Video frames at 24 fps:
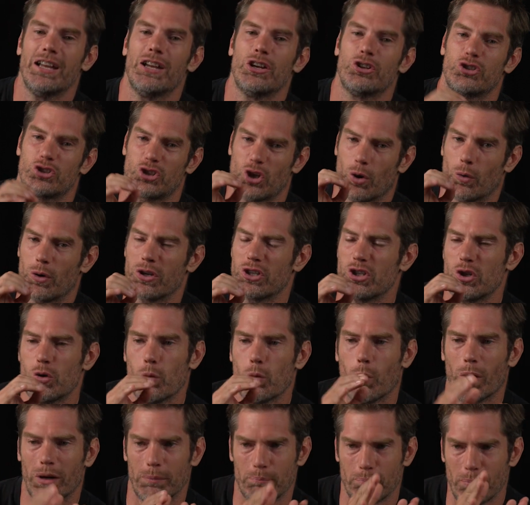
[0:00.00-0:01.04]
showing you
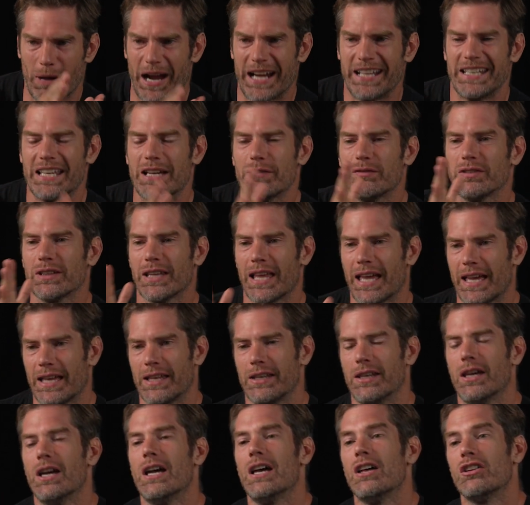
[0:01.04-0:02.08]
what might have
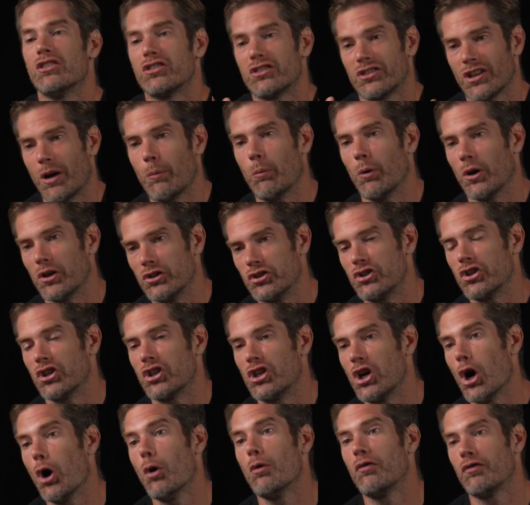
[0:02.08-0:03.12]
led someone to
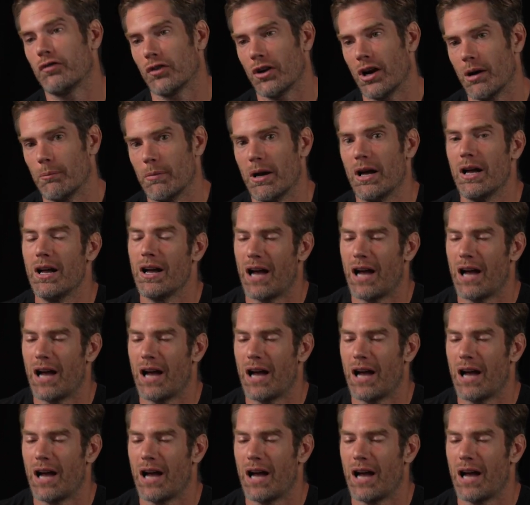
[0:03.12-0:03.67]
go from,